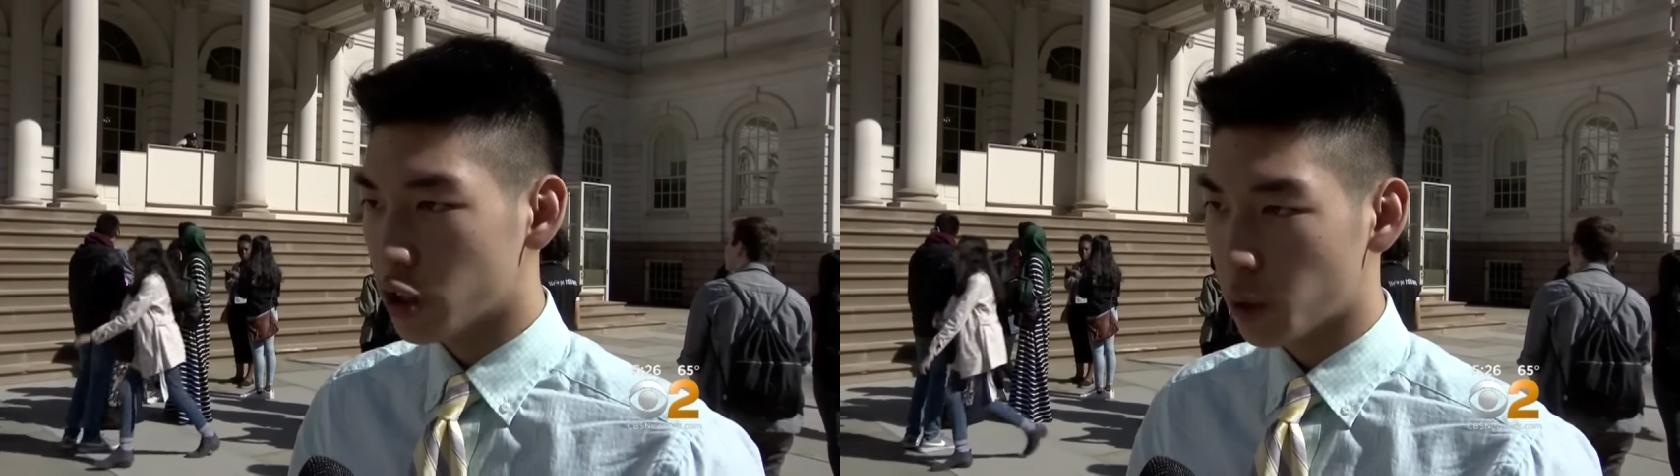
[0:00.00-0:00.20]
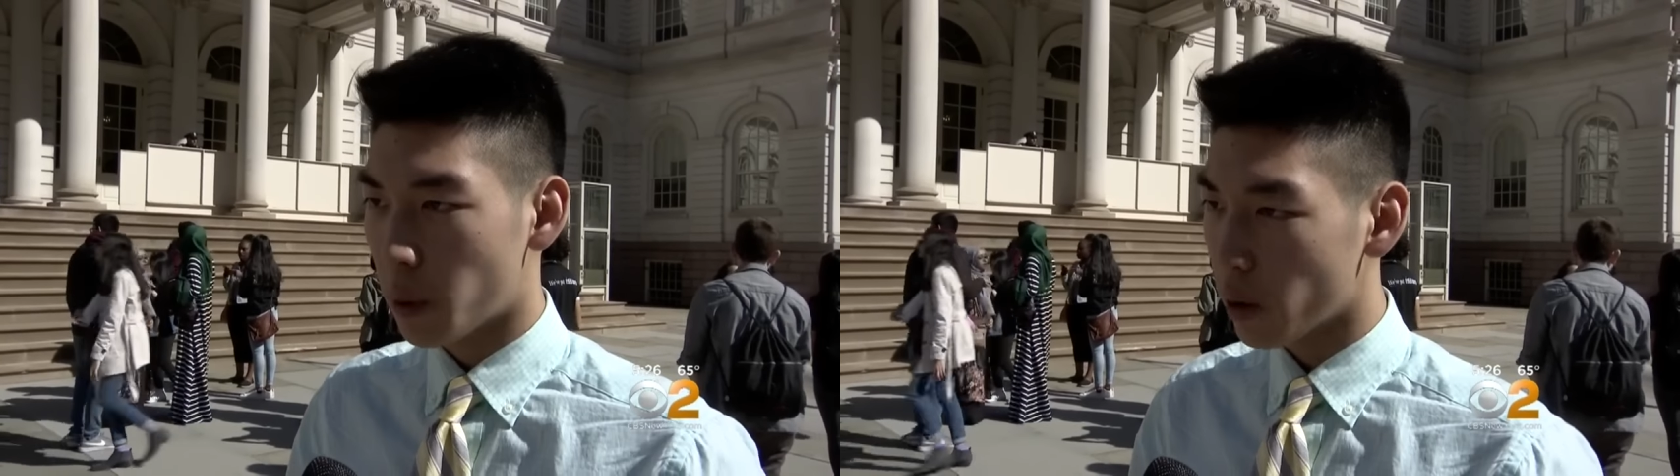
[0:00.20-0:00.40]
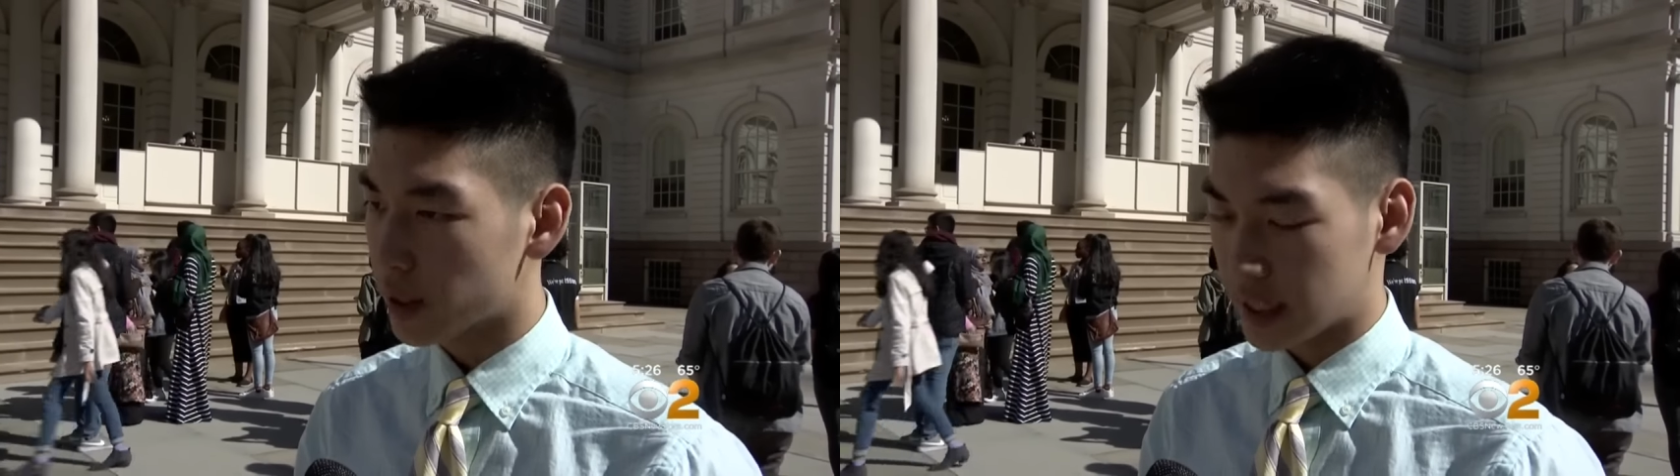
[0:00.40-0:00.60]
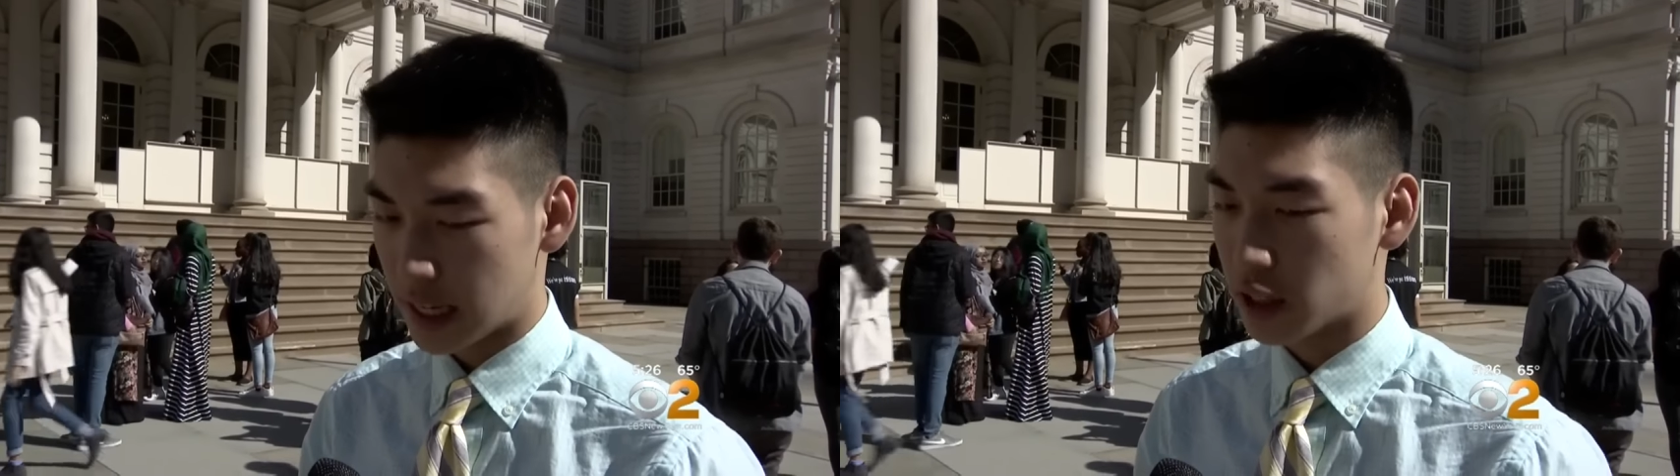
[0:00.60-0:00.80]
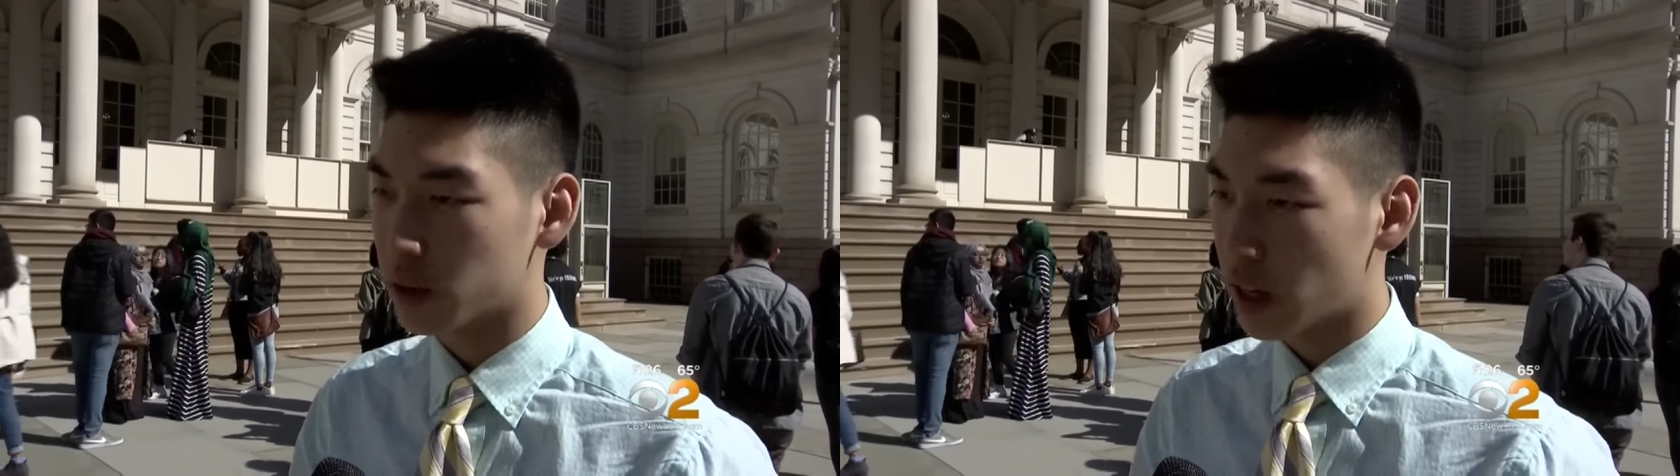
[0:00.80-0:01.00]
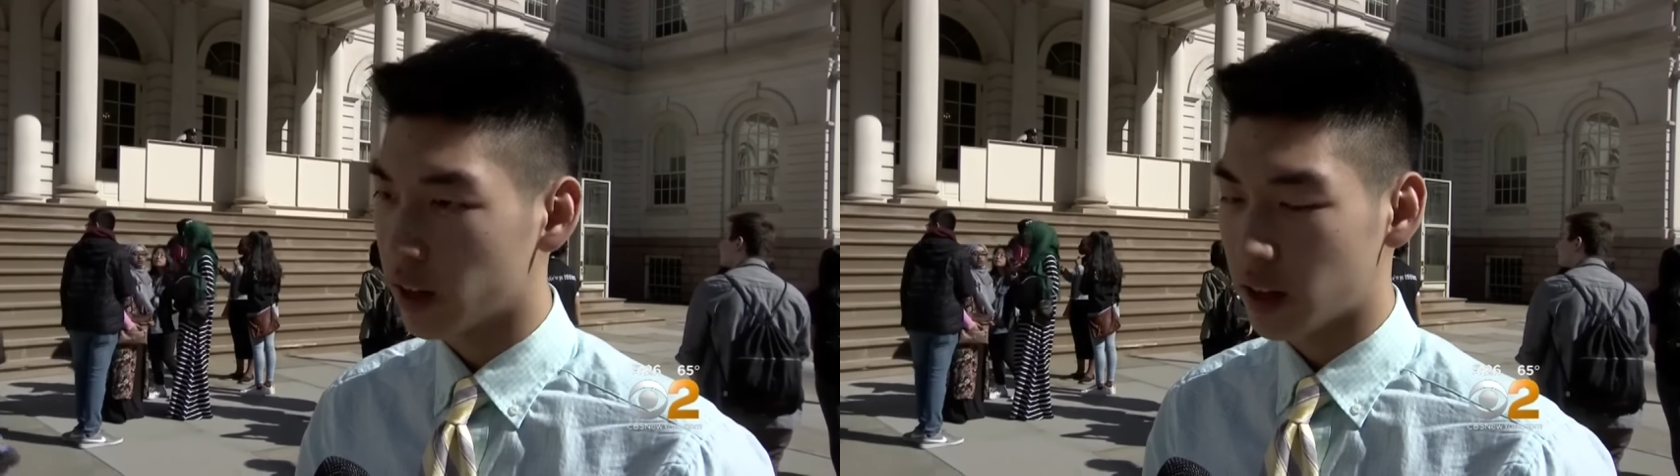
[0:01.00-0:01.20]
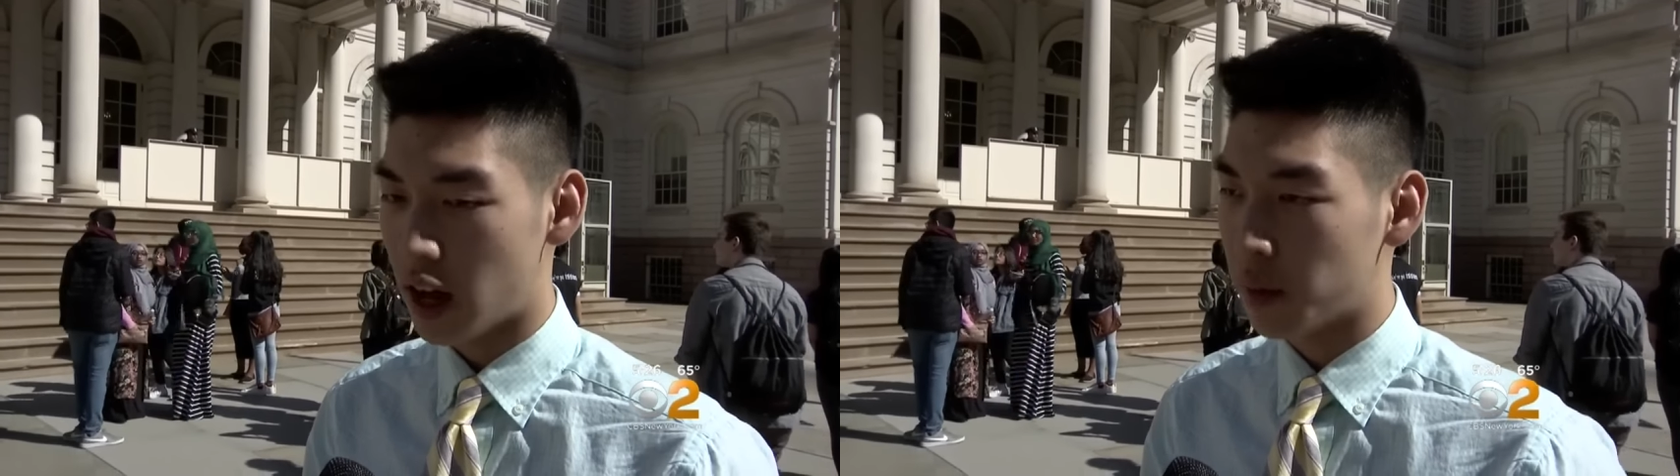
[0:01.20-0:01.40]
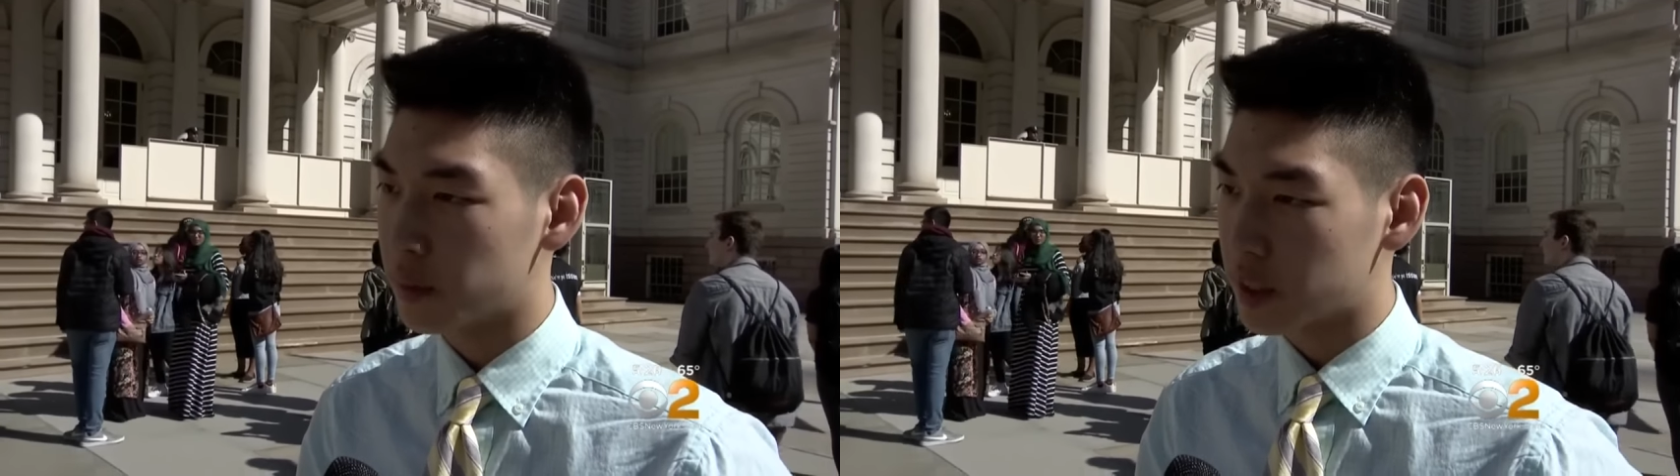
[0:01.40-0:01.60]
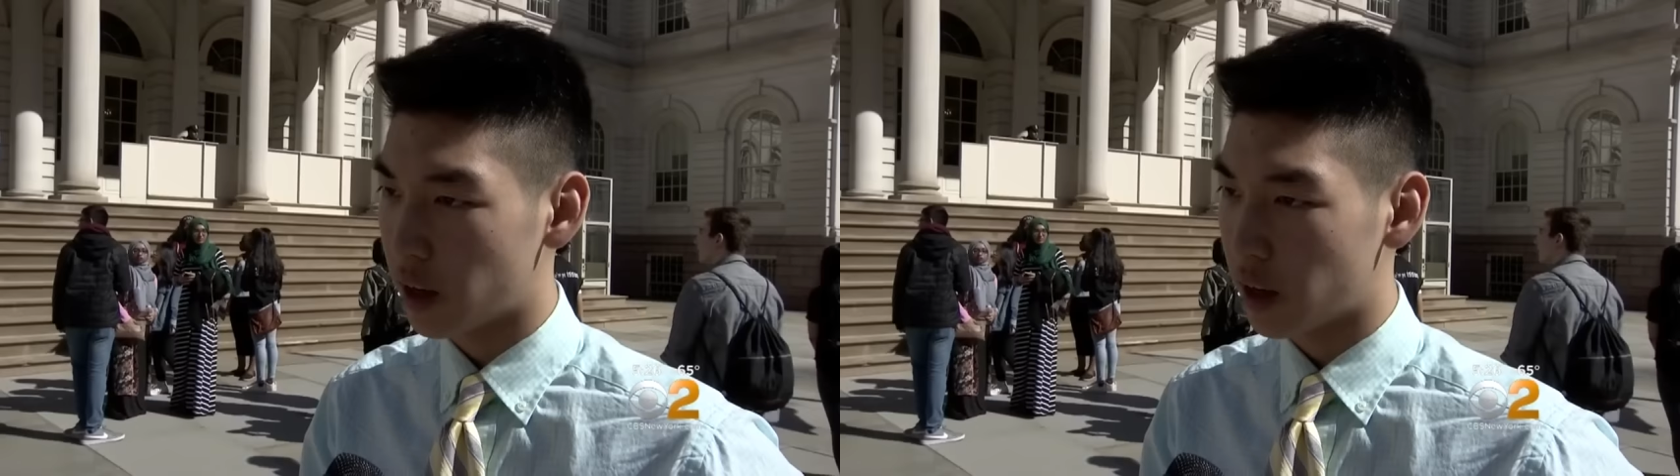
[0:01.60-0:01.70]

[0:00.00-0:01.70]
to protest and to tell, um,